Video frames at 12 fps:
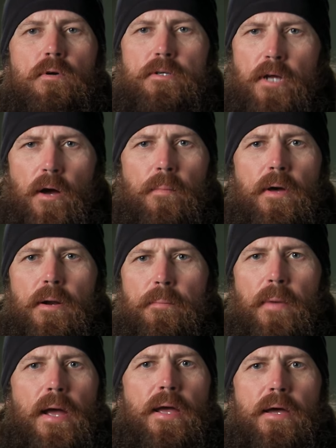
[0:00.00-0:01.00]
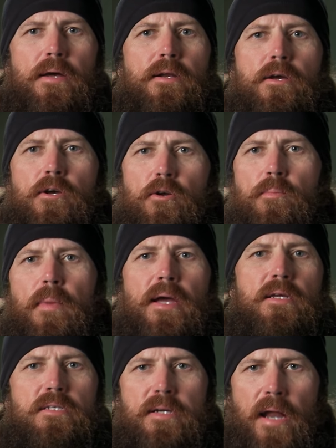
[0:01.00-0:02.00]
We're talking about a man who
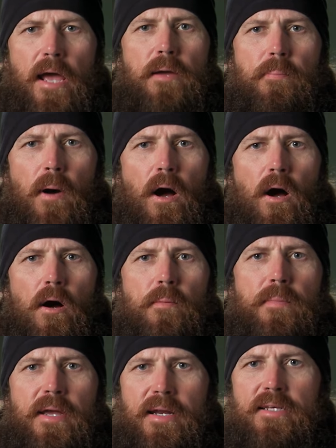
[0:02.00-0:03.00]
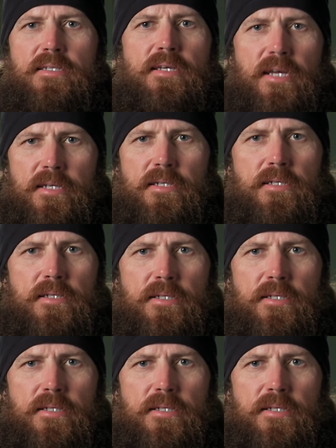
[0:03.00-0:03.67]
makes napalm in his kitchen